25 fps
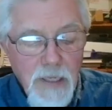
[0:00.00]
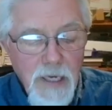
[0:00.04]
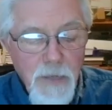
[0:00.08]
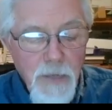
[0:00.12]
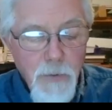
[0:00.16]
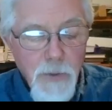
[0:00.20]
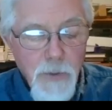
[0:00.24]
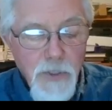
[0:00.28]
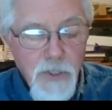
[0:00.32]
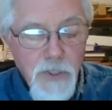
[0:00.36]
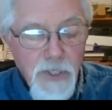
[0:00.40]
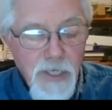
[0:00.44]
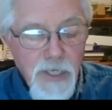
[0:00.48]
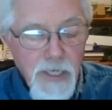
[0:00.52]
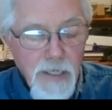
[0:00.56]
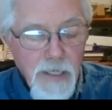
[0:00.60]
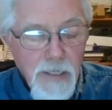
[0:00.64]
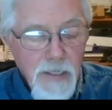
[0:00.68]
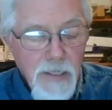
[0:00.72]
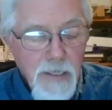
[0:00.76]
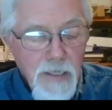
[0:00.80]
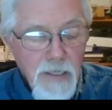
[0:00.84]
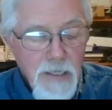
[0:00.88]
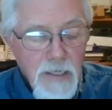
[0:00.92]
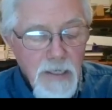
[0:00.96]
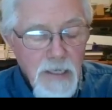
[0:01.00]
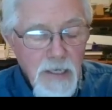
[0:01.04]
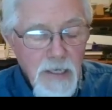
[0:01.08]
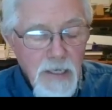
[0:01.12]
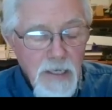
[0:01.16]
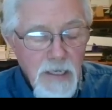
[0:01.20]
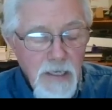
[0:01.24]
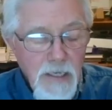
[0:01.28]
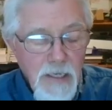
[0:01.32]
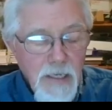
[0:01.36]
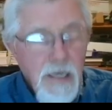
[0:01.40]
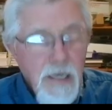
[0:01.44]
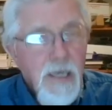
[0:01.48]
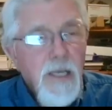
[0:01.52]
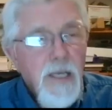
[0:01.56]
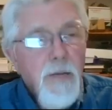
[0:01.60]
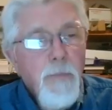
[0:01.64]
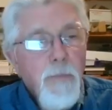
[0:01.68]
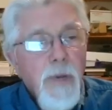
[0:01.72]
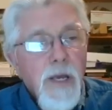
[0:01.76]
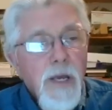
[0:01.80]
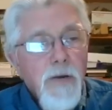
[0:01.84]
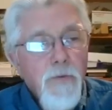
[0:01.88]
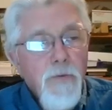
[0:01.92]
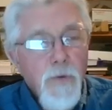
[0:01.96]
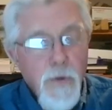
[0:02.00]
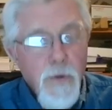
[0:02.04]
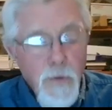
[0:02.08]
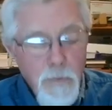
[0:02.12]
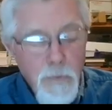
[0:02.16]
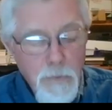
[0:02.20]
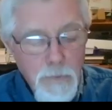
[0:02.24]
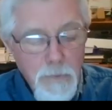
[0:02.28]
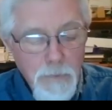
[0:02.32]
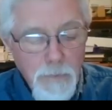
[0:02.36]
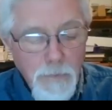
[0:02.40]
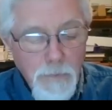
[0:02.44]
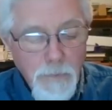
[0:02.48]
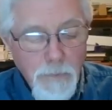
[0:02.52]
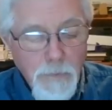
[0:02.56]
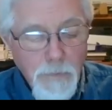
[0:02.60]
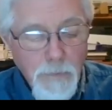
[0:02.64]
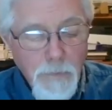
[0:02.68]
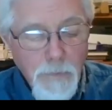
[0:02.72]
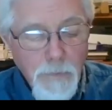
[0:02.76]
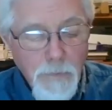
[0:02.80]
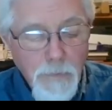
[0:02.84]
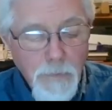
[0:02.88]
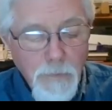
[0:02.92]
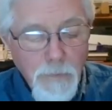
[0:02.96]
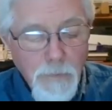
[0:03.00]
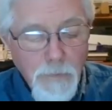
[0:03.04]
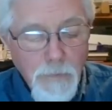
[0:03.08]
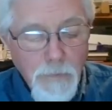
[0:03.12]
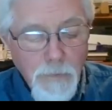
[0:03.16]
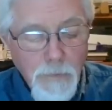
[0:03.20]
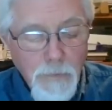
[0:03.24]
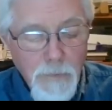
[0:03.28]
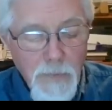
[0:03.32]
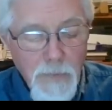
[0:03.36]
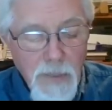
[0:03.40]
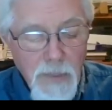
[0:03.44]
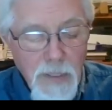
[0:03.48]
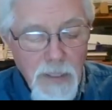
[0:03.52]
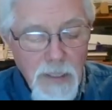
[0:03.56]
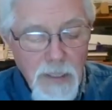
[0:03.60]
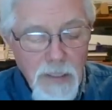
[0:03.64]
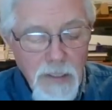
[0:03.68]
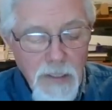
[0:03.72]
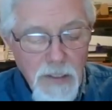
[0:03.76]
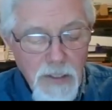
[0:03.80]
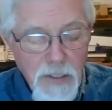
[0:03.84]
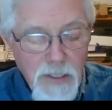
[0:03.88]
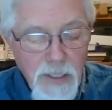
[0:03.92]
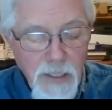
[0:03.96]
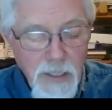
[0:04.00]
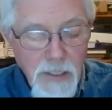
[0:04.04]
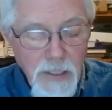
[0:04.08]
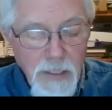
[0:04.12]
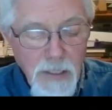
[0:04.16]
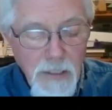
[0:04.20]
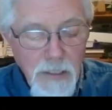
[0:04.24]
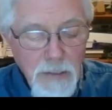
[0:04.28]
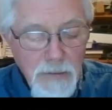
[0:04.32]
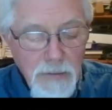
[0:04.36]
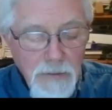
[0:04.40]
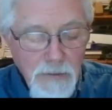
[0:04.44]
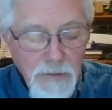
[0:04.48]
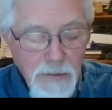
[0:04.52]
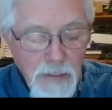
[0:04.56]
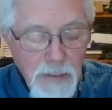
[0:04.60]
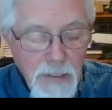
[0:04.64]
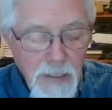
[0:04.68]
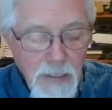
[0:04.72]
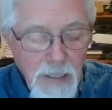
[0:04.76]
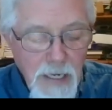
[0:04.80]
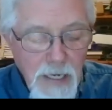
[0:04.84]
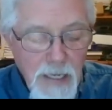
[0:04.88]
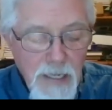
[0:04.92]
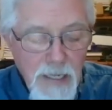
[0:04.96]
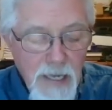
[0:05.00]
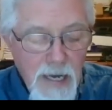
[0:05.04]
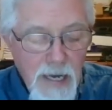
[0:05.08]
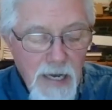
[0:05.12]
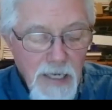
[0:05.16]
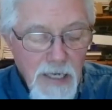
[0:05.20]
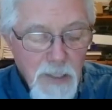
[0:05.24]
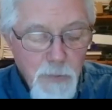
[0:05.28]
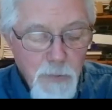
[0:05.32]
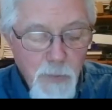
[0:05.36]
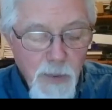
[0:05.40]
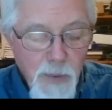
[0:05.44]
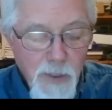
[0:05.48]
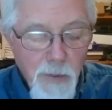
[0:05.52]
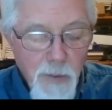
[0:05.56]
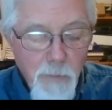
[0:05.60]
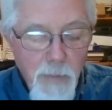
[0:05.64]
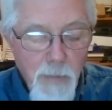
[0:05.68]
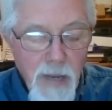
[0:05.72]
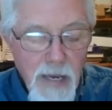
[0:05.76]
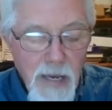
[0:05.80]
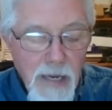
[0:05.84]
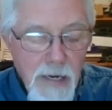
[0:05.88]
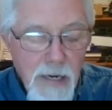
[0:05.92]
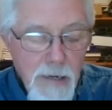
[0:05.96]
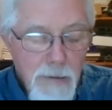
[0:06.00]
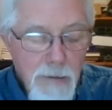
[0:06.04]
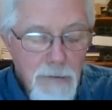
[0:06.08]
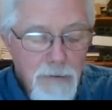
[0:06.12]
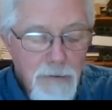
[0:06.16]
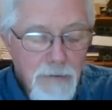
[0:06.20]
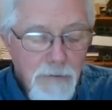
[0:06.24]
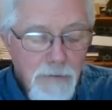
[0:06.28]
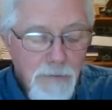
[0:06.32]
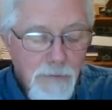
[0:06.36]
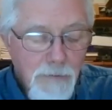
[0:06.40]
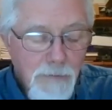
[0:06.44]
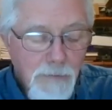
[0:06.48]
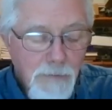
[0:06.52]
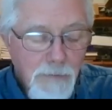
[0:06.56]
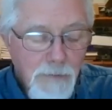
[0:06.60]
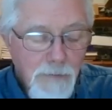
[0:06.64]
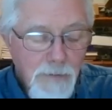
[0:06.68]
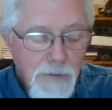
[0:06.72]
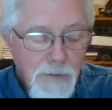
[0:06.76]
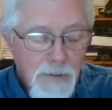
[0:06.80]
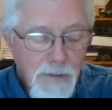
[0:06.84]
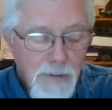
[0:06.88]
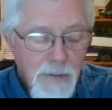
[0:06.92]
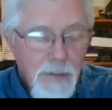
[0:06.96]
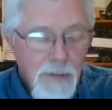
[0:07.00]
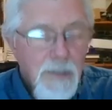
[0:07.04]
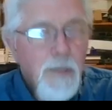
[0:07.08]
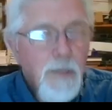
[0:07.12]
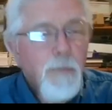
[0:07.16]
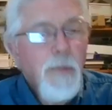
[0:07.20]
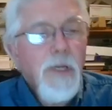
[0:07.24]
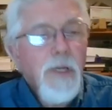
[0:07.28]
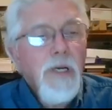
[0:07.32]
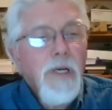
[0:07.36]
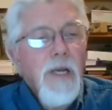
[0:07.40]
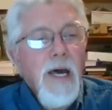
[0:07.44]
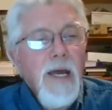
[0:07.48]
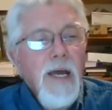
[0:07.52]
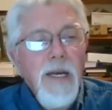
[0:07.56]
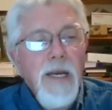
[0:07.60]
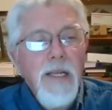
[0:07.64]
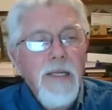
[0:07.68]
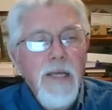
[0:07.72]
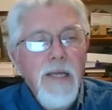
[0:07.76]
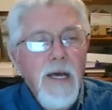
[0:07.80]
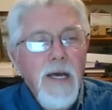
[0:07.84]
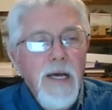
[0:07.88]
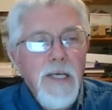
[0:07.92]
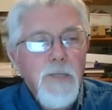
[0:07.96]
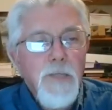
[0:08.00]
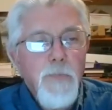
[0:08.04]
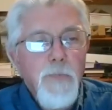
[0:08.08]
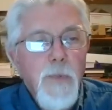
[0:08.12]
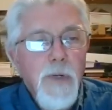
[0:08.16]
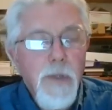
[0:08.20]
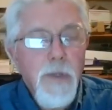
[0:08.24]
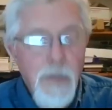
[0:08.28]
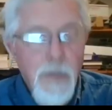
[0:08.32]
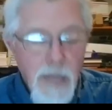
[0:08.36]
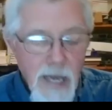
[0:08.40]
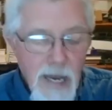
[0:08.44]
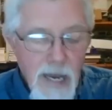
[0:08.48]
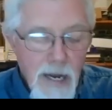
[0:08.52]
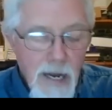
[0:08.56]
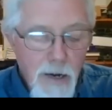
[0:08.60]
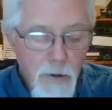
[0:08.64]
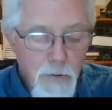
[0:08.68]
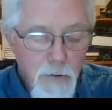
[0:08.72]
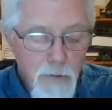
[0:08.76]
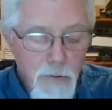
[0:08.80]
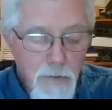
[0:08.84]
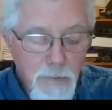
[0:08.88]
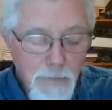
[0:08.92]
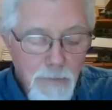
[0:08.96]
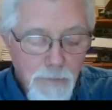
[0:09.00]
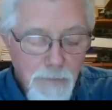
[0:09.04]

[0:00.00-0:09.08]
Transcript: was still in the bedroom, still in the hospital bed, but not in the hospital gown.